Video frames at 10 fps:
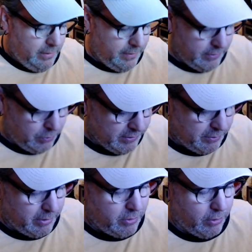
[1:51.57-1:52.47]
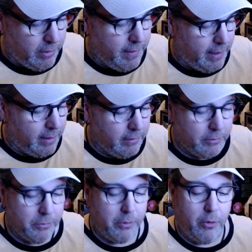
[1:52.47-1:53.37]
this wasn't recorded there.
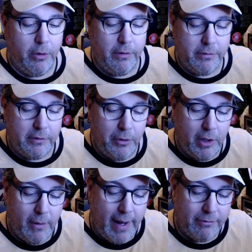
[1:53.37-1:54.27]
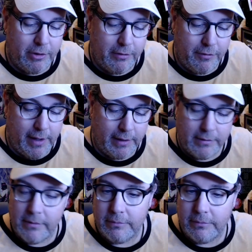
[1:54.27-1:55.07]
This was recorded in the studio after the fact.